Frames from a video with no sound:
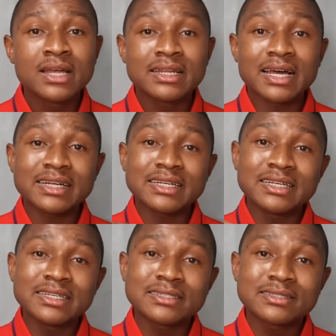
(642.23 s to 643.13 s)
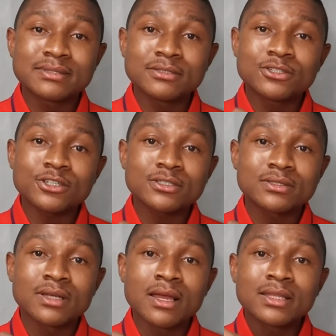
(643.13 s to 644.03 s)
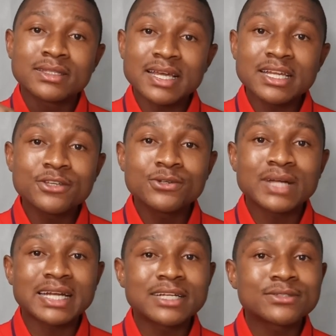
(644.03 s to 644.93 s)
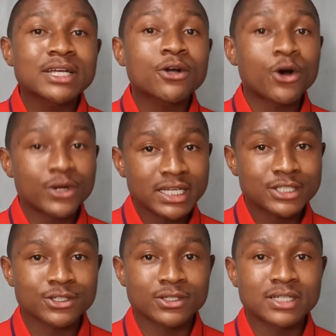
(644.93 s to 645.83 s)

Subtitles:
that is just telling you that there's a connection.